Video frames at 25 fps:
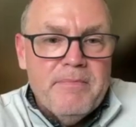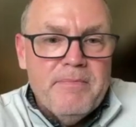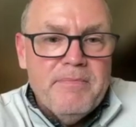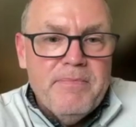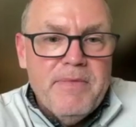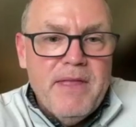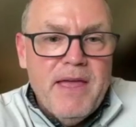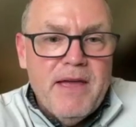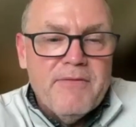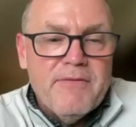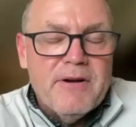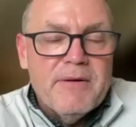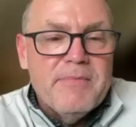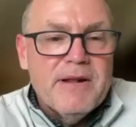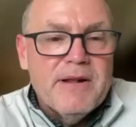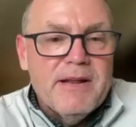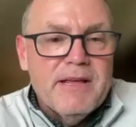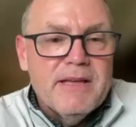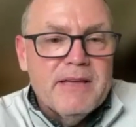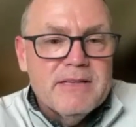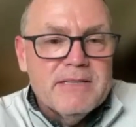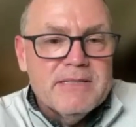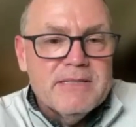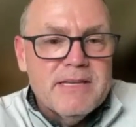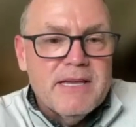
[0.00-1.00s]
everybody
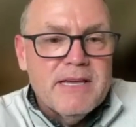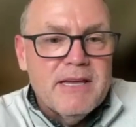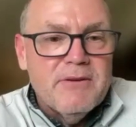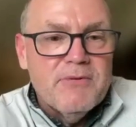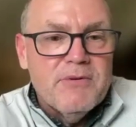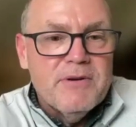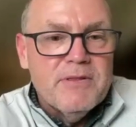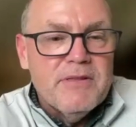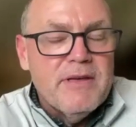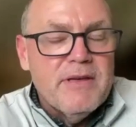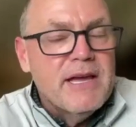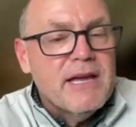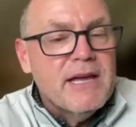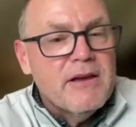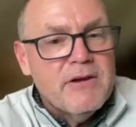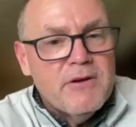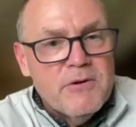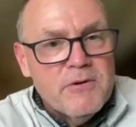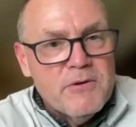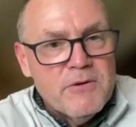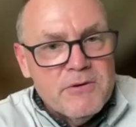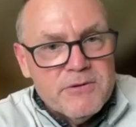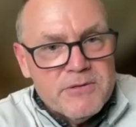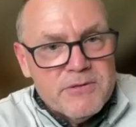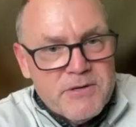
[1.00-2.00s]
is seeing with like a
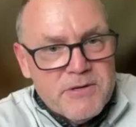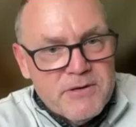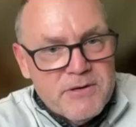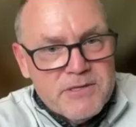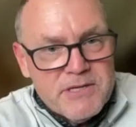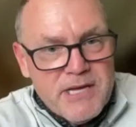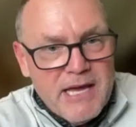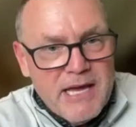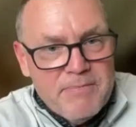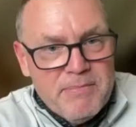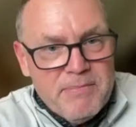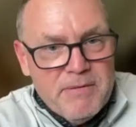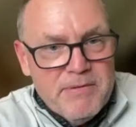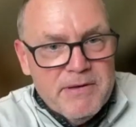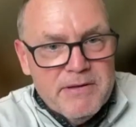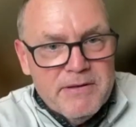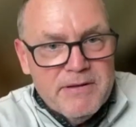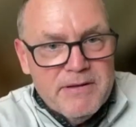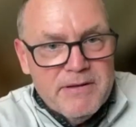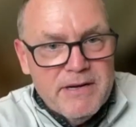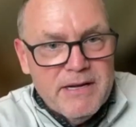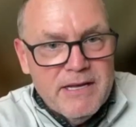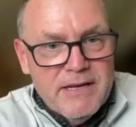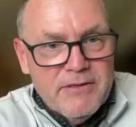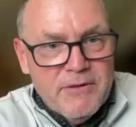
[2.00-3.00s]
Google search
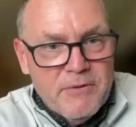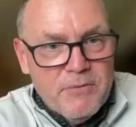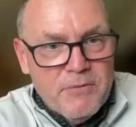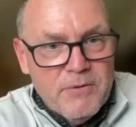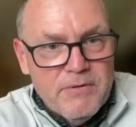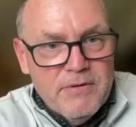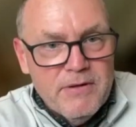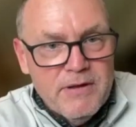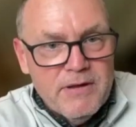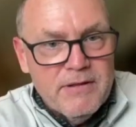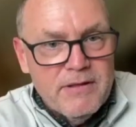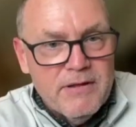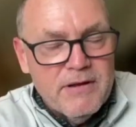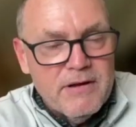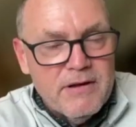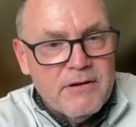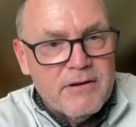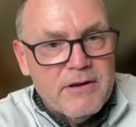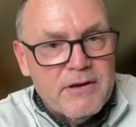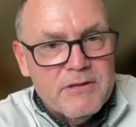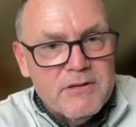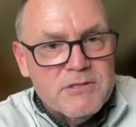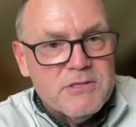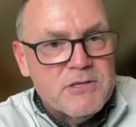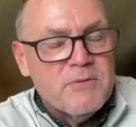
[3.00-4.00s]
capability in their
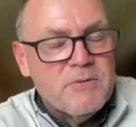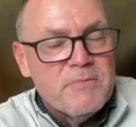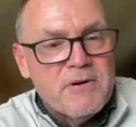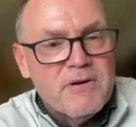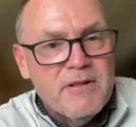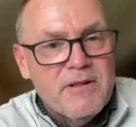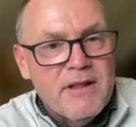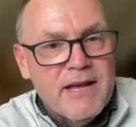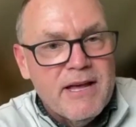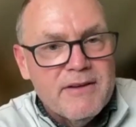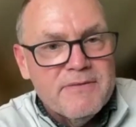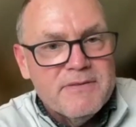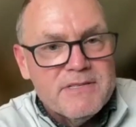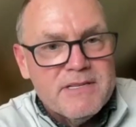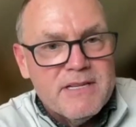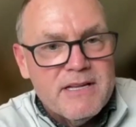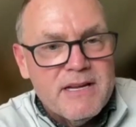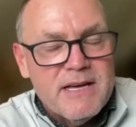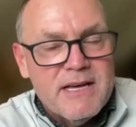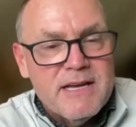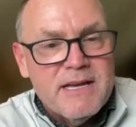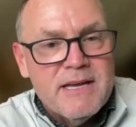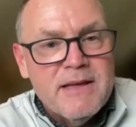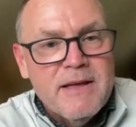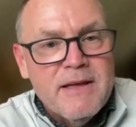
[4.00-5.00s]
consumer lives
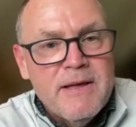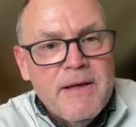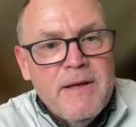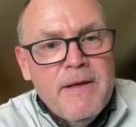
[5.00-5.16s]
today,